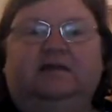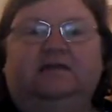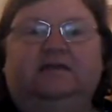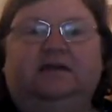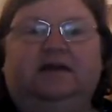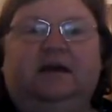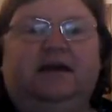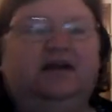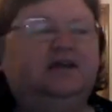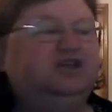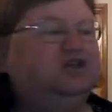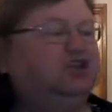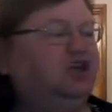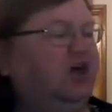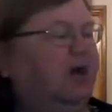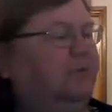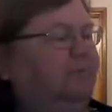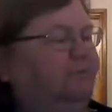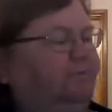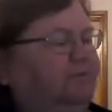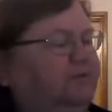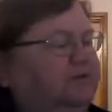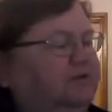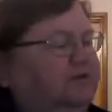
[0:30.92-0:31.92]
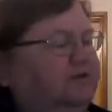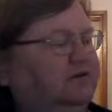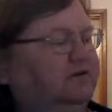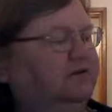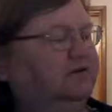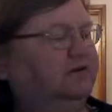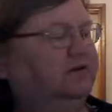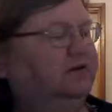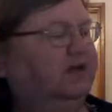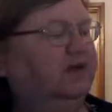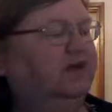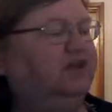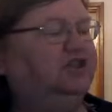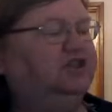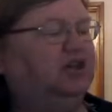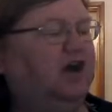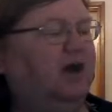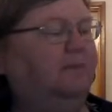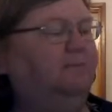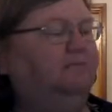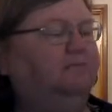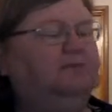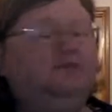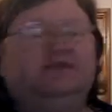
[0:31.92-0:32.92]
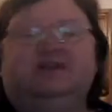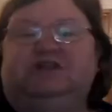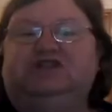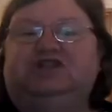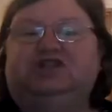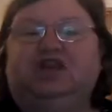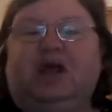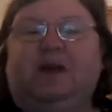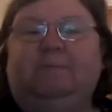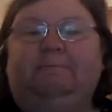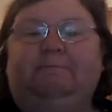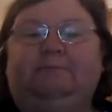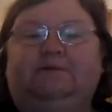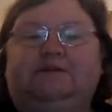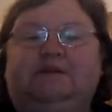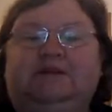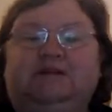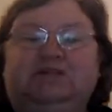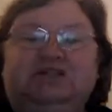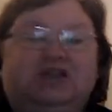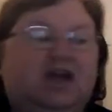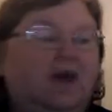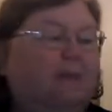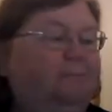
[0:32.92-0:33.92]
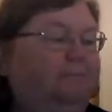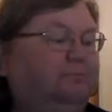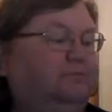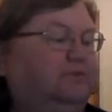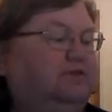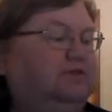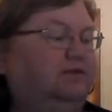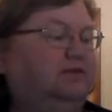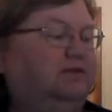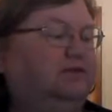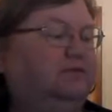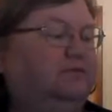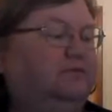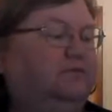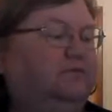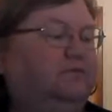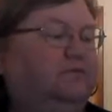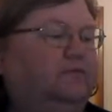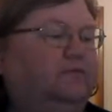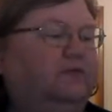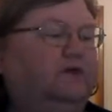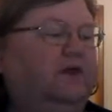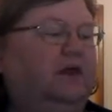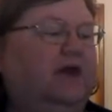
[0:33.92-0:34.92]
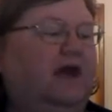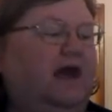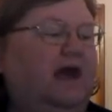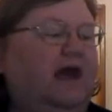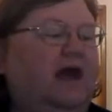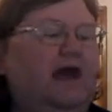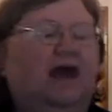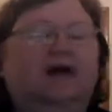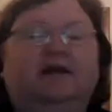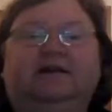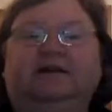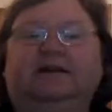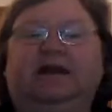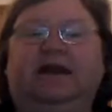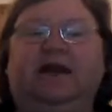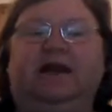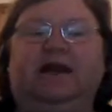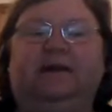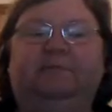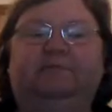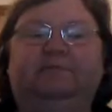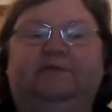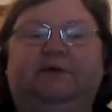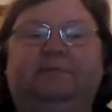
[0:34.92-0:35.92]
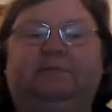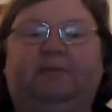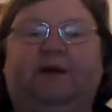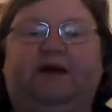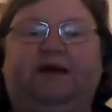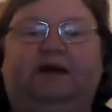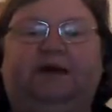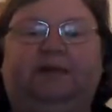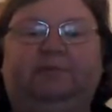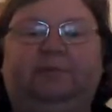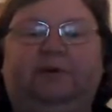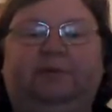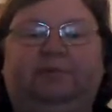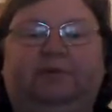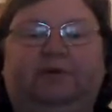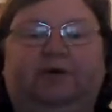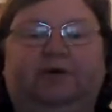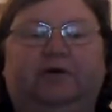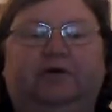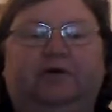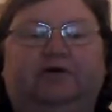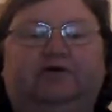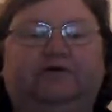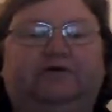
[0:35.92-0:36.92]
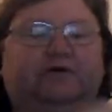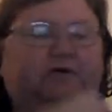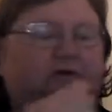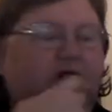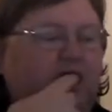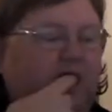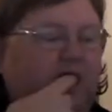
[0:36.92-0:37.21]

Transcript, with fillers: The egg jumped. It jumped and jumped and jumped. Out came the baby bird.